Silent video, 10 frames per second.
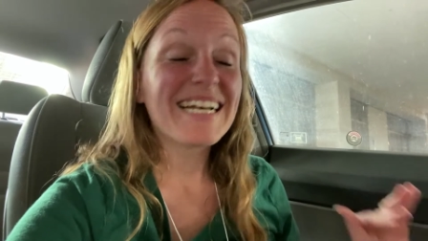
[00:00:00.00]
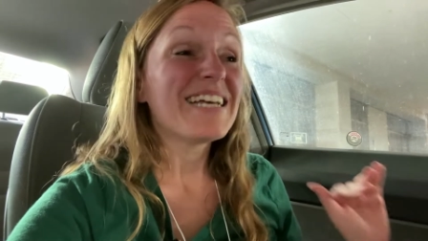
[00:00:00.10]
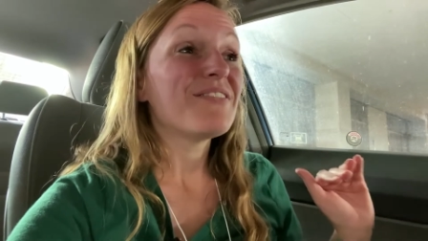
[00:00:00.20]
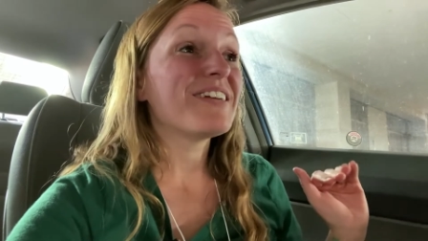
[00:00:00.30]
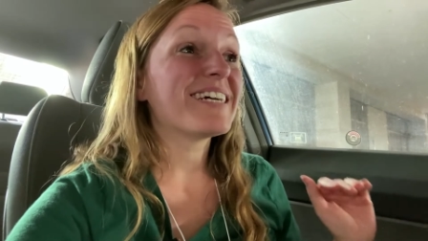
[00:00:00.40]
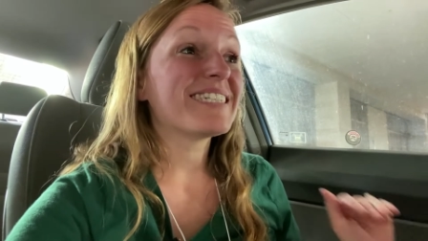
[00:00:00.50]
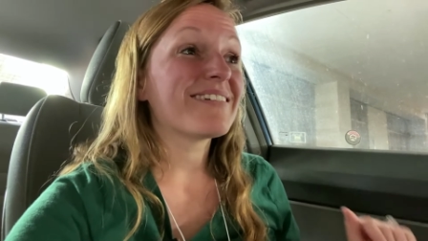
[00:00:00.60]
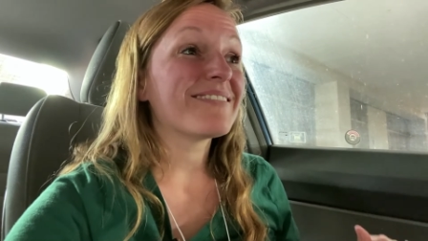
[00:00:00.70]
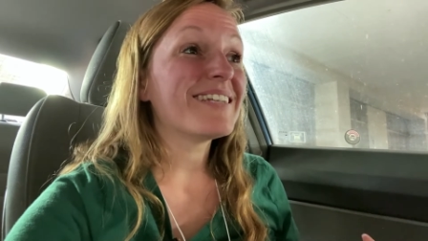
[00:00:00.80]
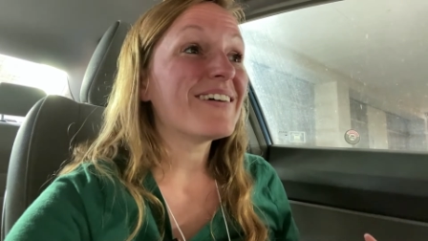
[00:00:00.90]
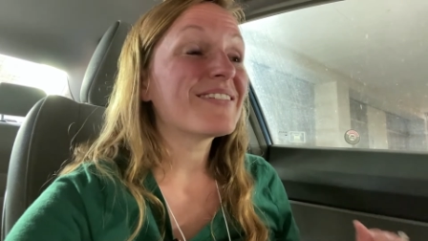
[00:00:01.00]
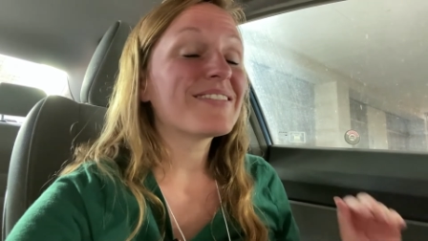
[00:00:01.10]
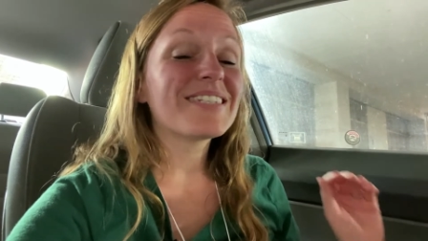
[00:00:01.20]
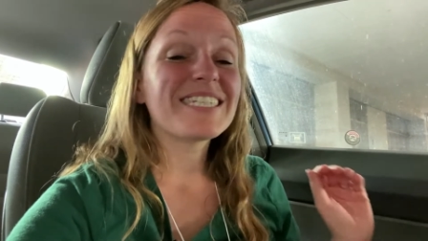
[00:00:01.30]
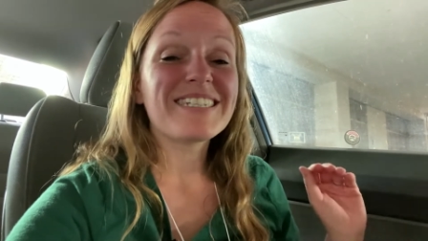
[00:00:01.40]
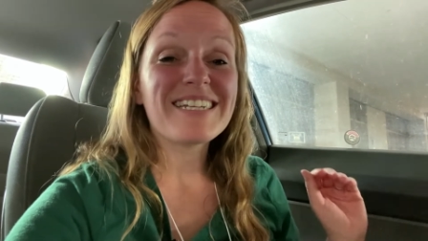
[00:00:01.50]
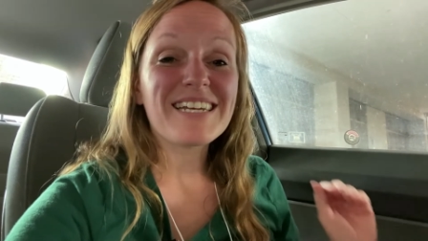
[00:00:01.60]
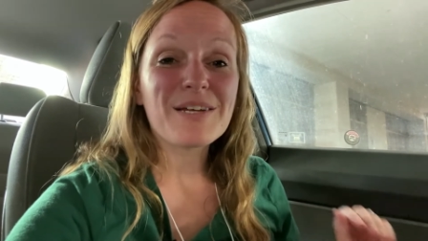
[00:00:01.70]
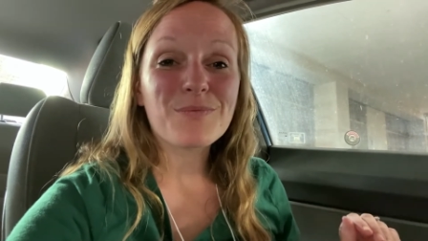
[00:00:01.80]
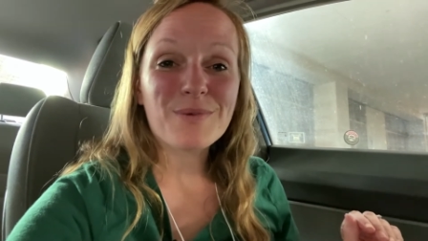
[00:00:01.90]
If you guys don't know,
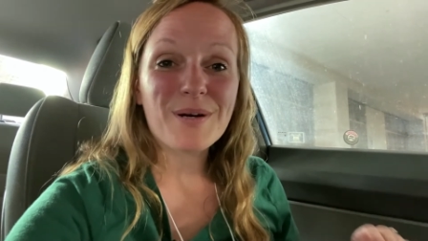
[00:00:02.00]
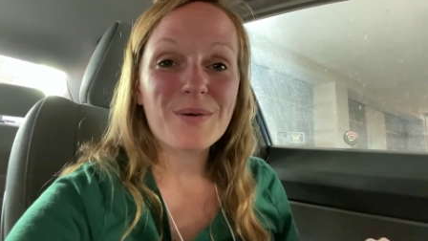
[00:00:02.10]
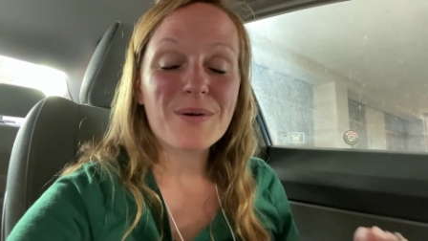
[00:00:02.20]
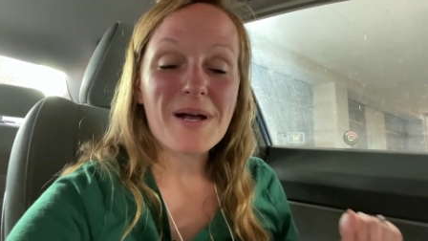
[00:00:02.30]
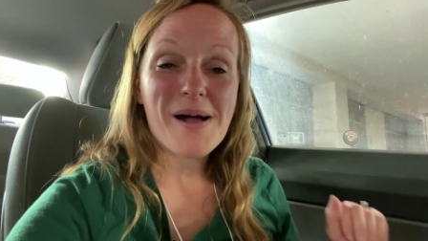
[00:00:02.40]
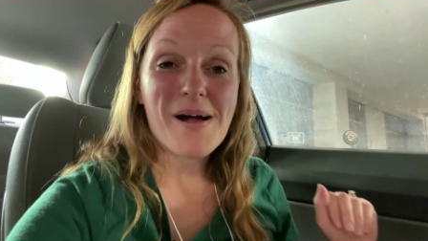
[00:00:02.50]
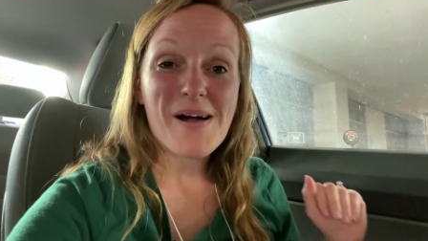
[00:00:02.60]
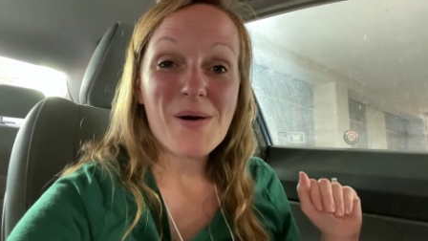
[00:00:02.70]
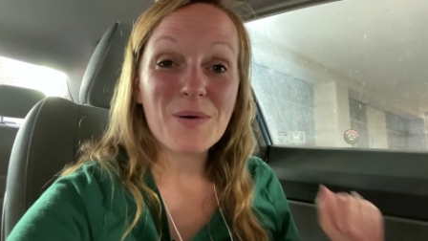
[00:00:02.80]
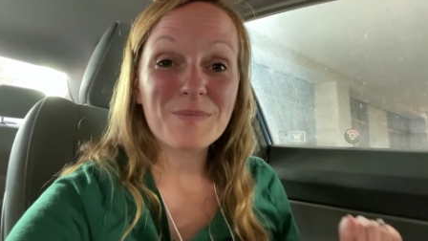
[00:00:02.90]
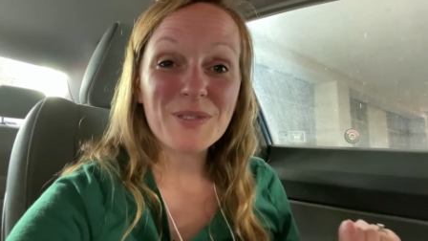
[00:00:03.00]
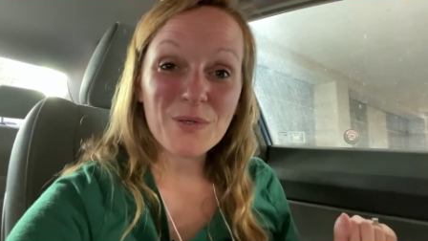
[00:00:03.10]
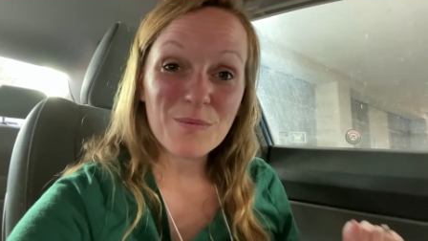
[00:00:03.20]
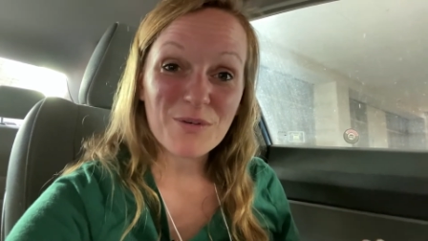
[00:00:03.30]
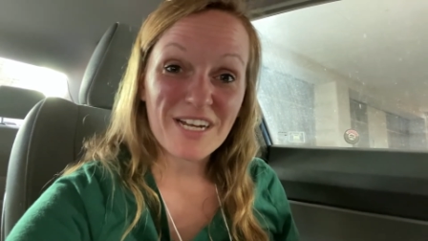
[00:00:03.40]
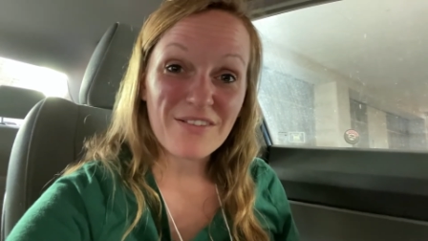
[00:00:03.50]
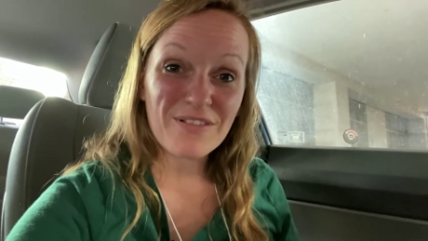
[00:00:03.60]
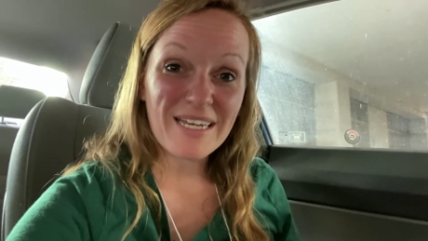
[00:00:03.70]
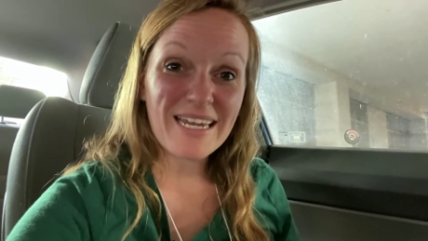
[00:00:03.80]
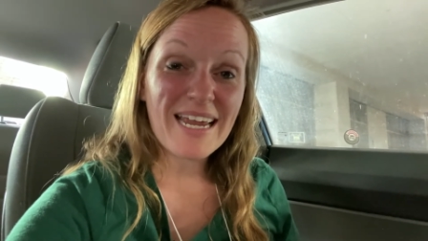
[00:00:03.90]
she wrote uh, Homeschool
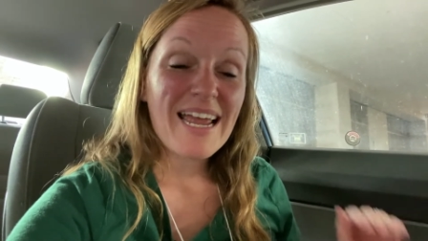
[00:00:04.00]
Bravely,